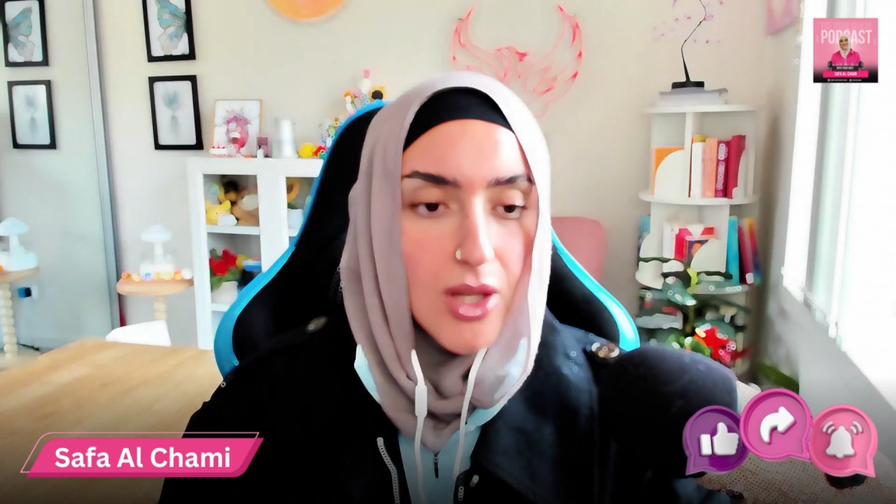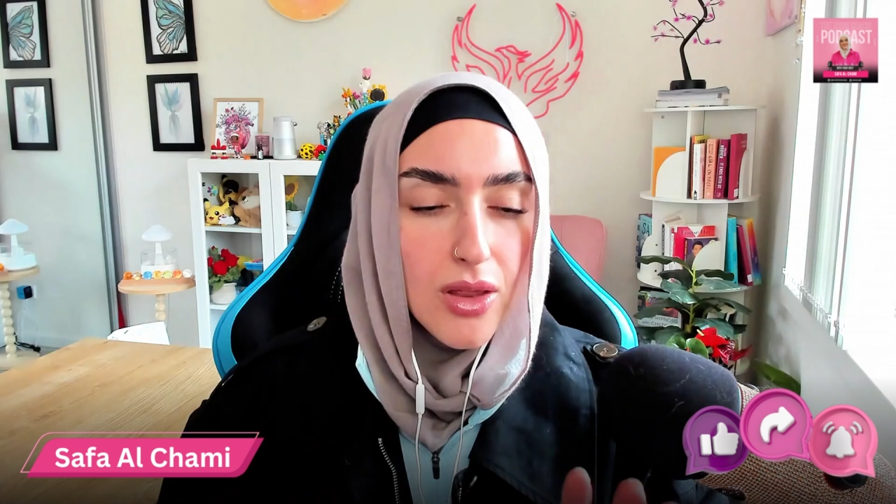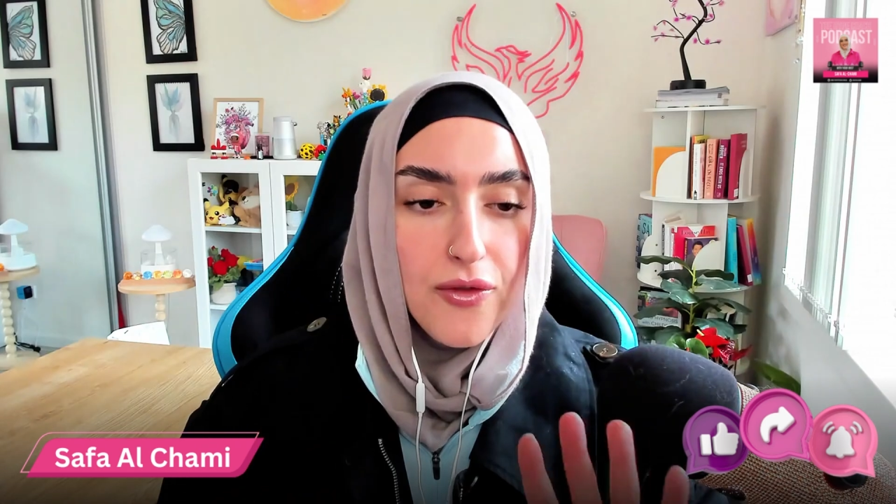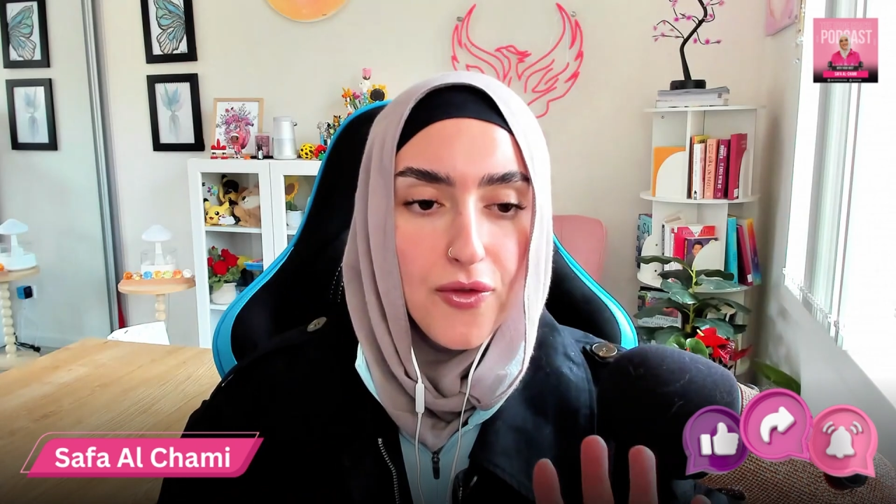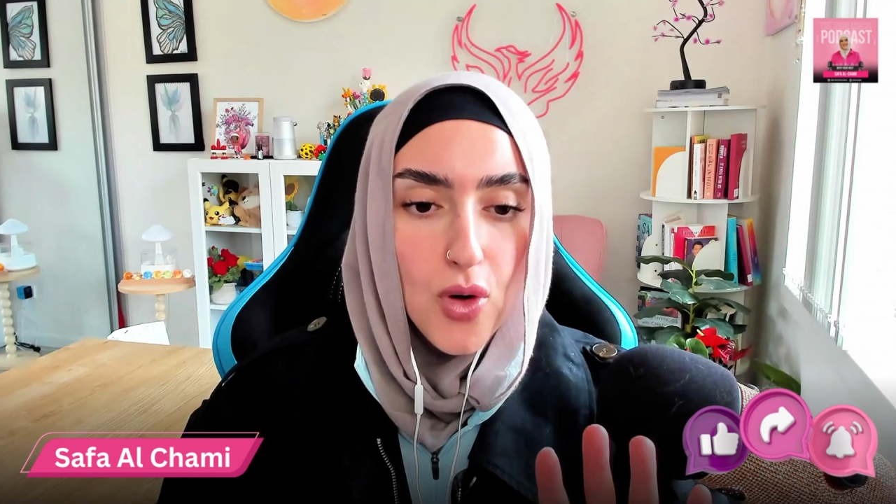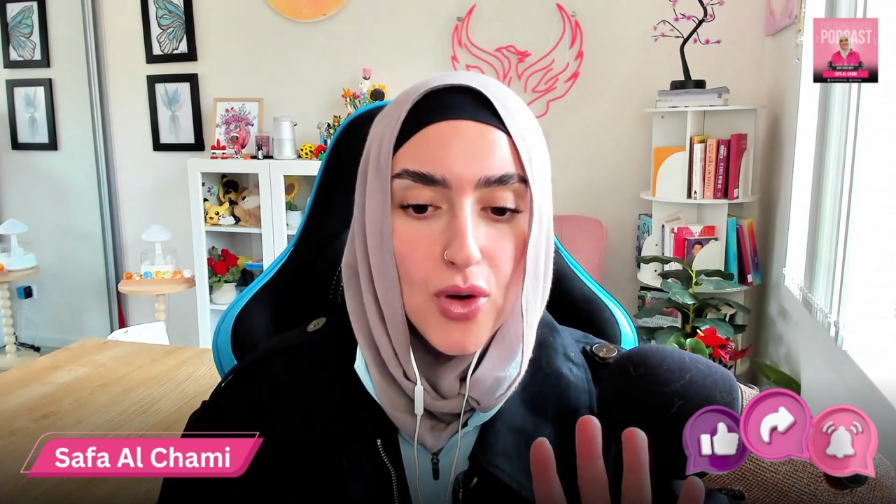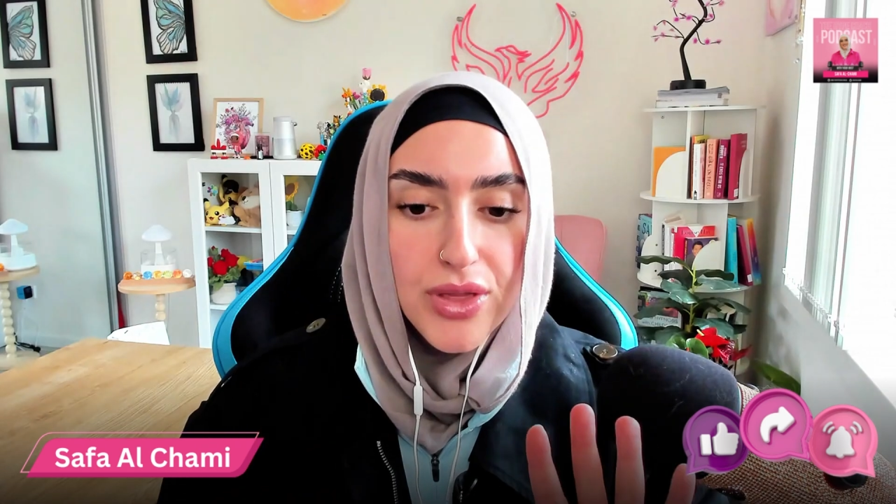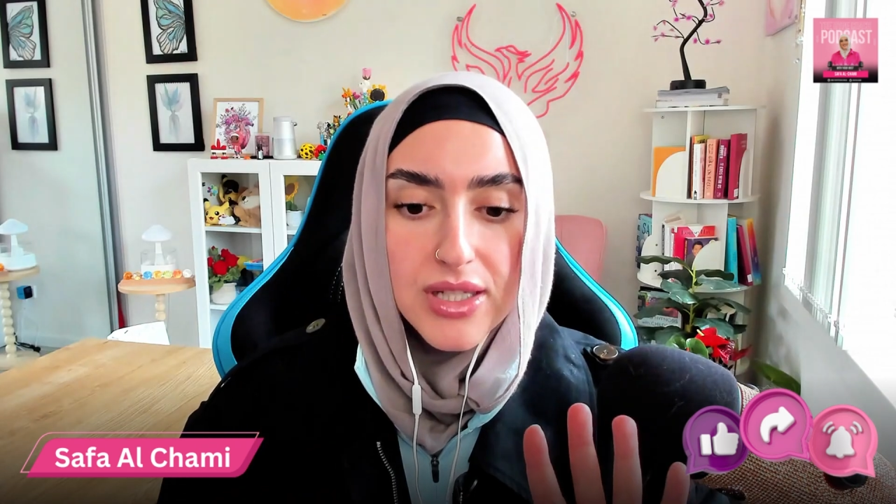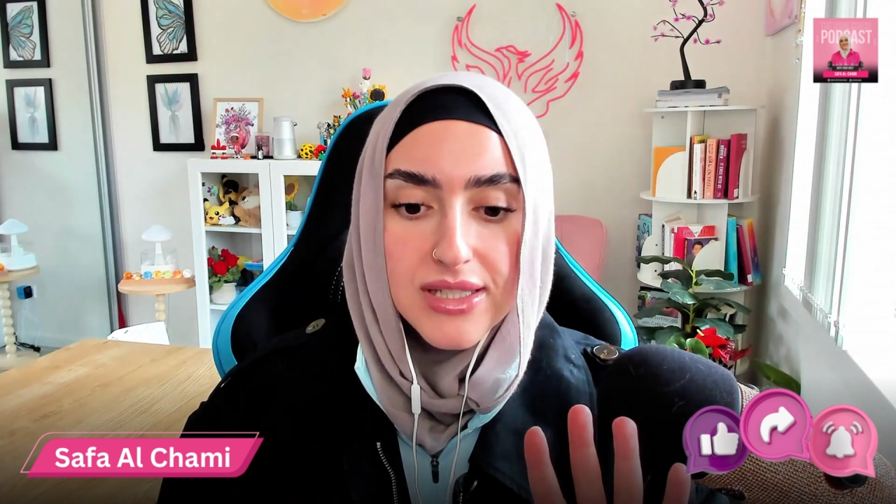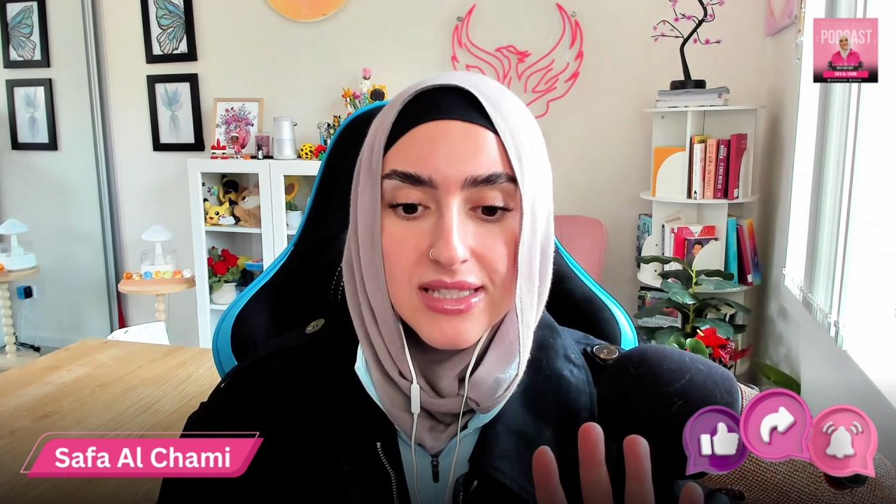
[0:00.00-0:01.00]
The fourth
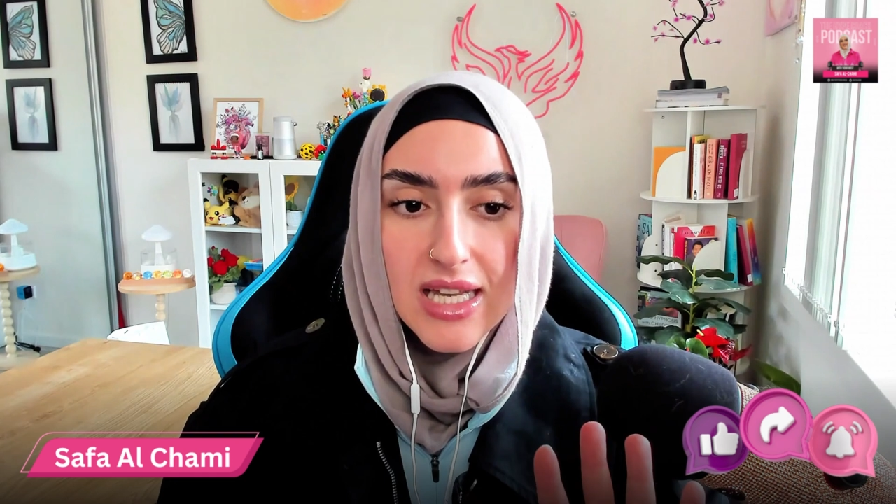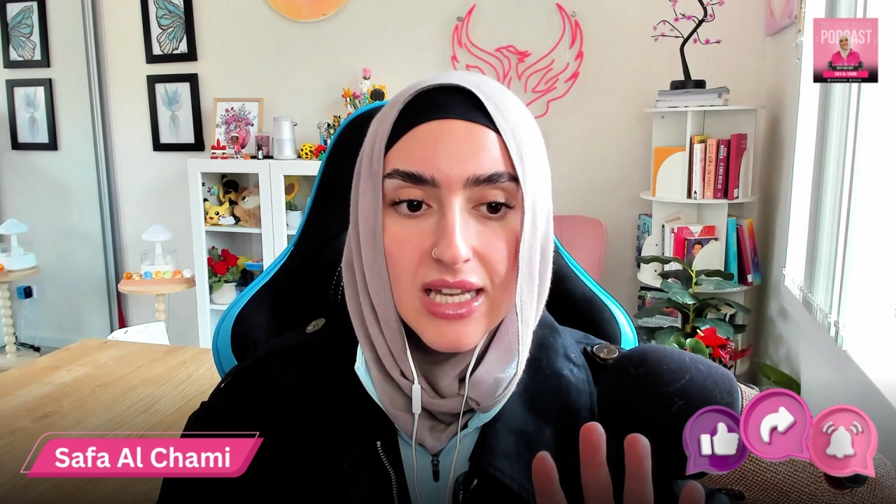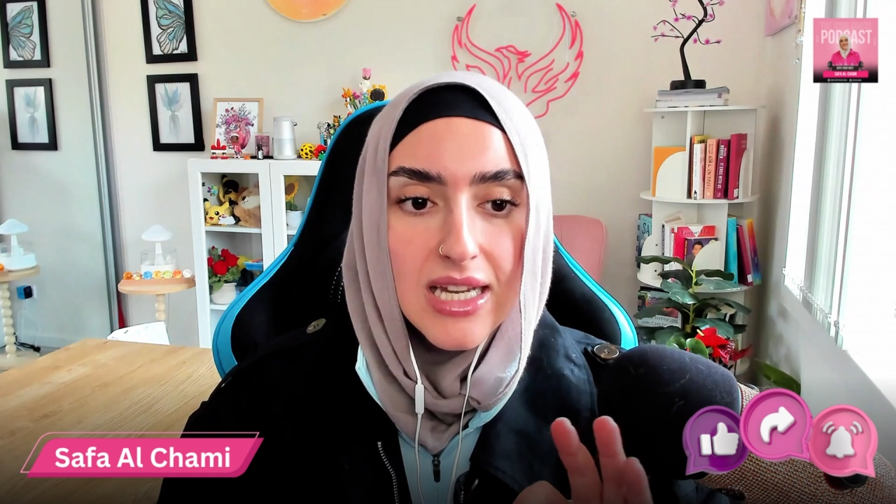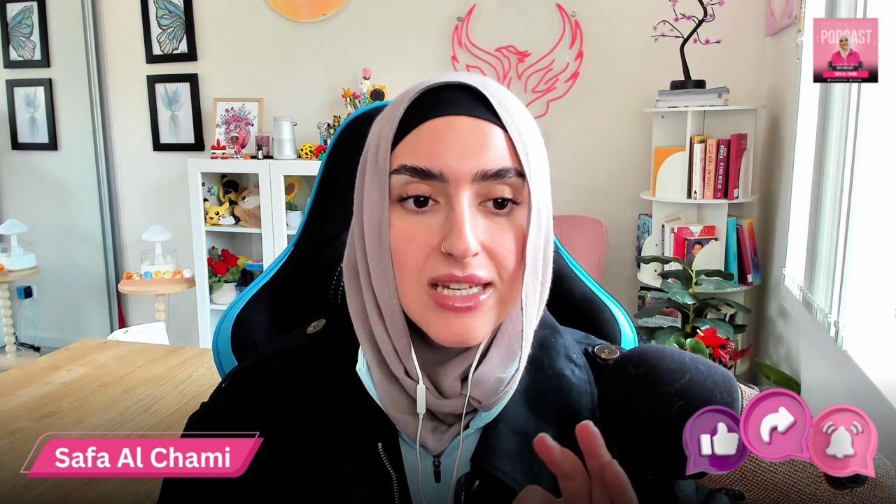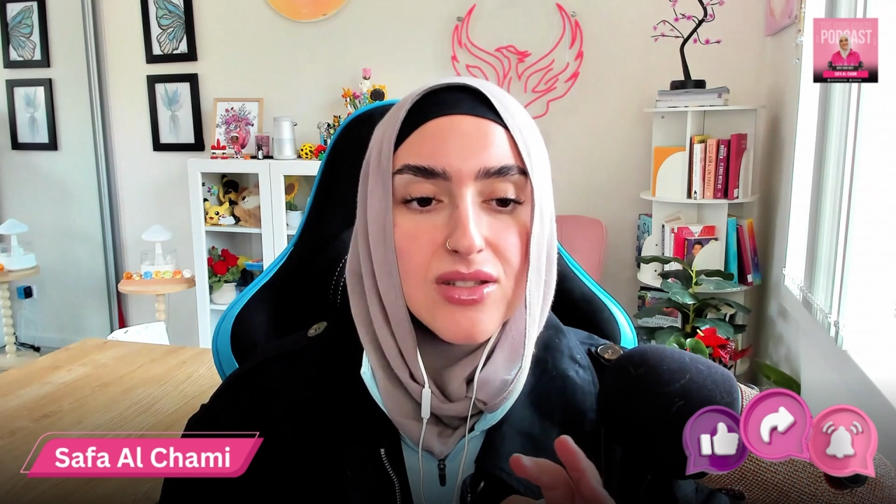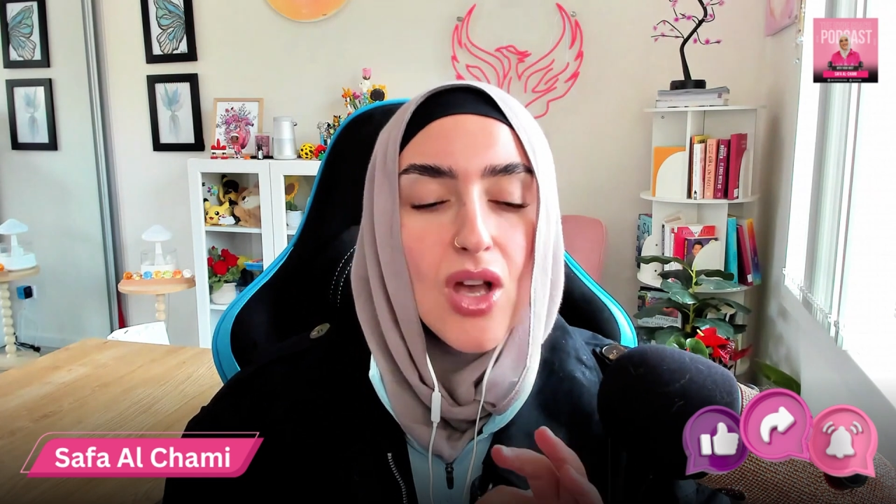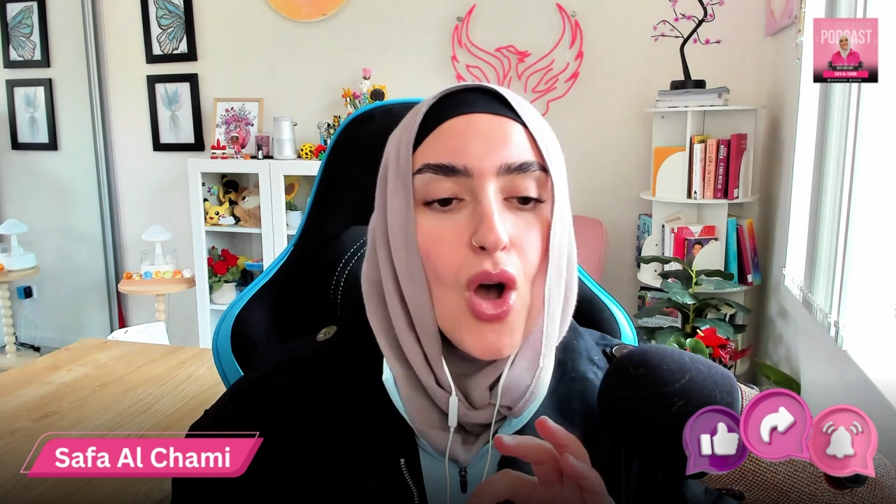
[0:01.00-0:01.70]
C is